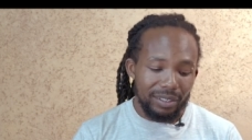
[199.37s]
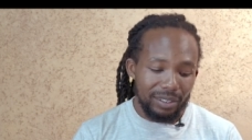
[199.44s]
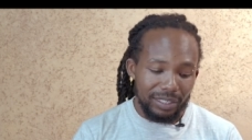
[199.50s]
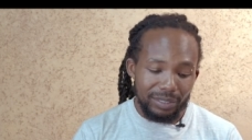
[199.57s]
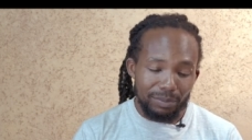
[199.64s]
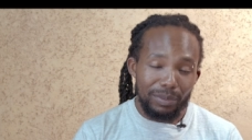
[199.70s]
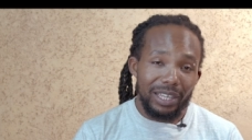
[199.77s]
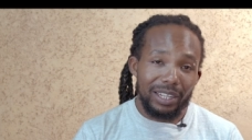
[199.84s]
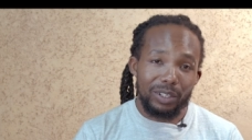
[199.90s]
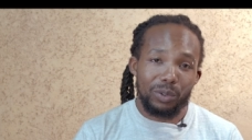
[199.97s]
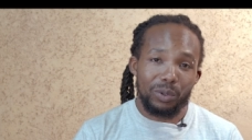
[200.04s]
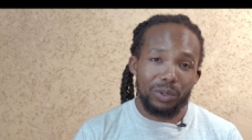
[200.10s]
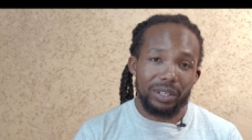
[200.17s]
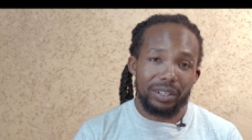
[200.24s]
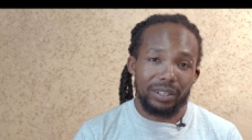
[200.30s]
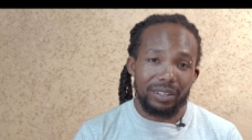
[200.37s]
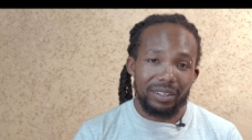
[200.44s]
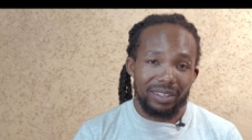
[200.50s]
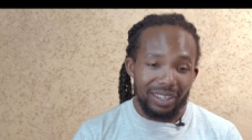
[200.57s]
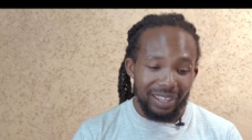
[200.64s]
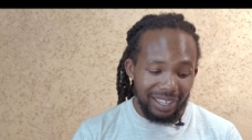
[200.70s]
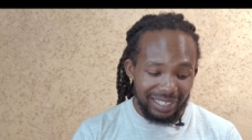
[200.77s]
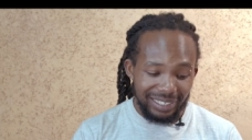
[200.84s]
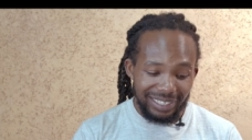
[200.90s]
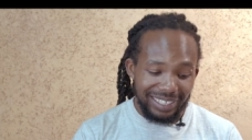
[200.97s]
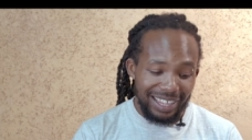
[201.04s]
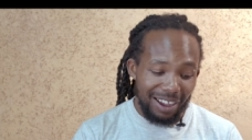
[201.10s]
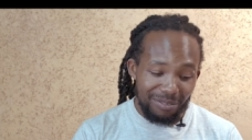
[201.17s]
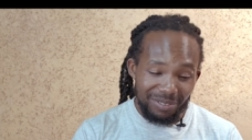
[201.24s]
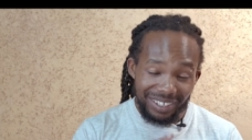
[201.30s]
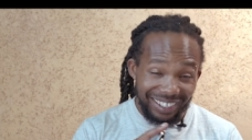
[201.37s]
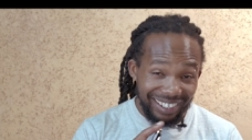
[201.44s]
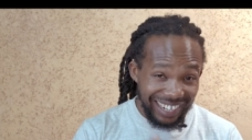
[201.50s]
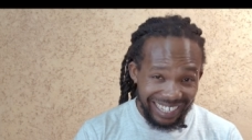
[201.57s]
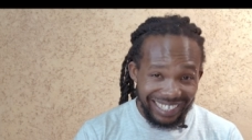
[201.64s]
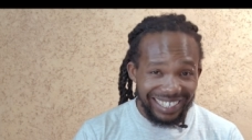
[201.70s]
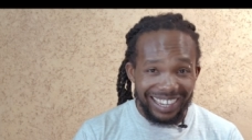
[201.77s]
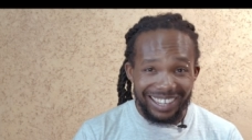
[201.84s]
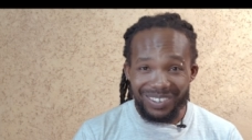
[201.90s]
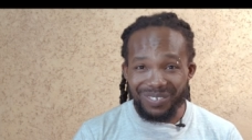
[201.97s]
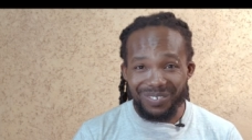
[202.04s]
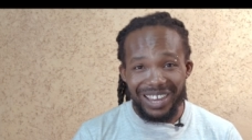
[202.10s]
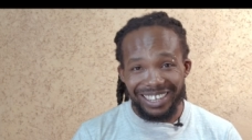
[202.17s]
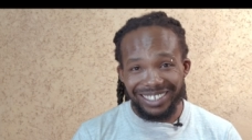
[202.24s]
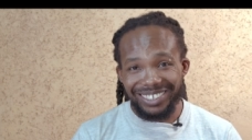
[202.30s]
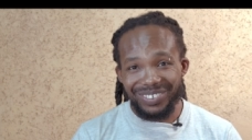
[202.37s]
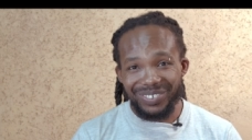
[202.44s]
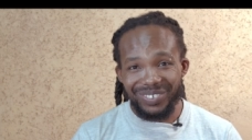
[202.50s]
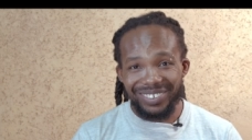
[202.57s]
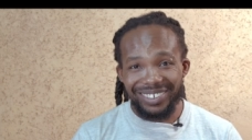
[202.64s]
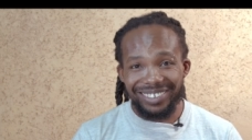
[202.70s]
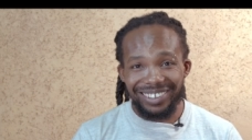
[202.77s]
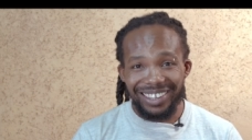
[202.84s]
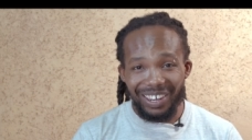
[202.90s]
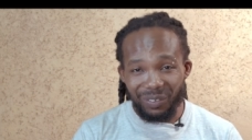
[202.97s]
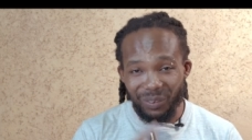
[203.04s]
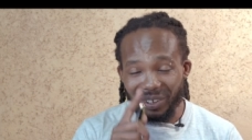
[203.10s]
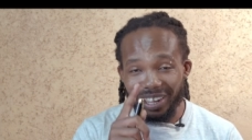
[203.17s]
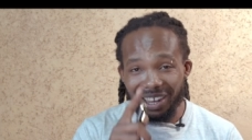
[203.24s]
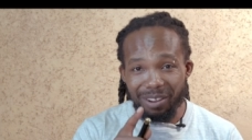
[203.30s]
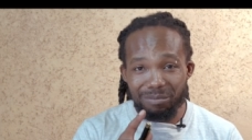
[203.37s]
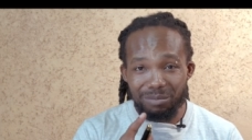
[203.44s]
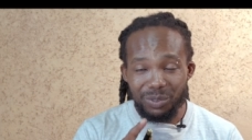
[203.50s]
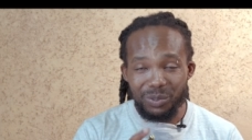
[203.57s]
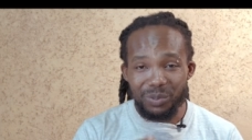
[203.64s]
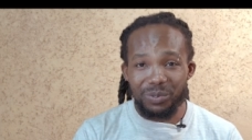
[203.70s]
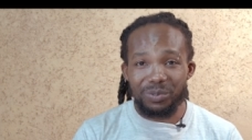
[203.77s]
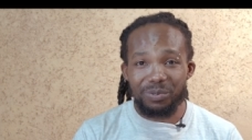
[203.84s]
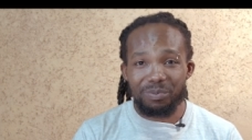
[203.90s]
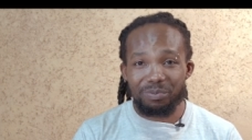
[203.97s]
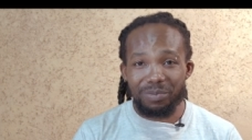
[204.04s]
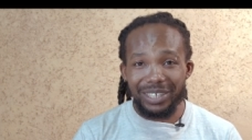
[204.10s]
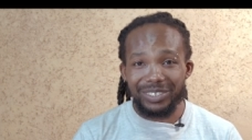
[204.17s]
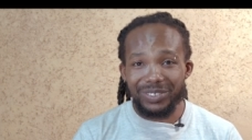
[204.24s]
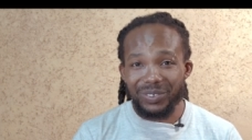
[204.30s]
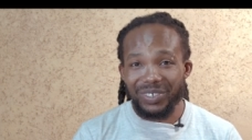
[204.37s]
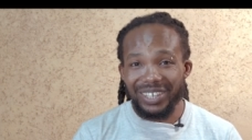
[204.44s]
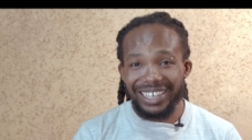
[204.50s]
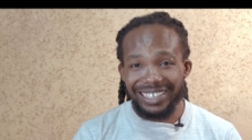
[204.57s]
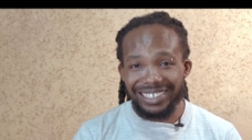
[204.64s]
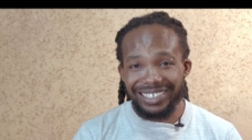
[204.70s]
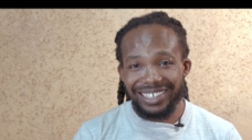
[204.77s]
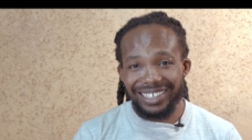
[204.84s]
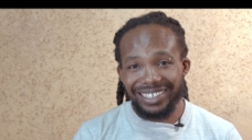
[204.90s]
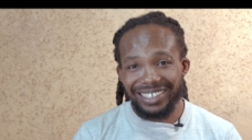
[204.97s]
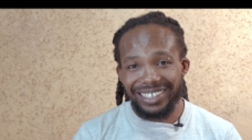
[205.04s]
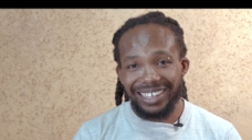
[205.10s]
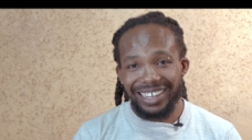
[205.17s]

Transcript: smell good, and just have the right kind of attitude, and we'll come to personal etiquette.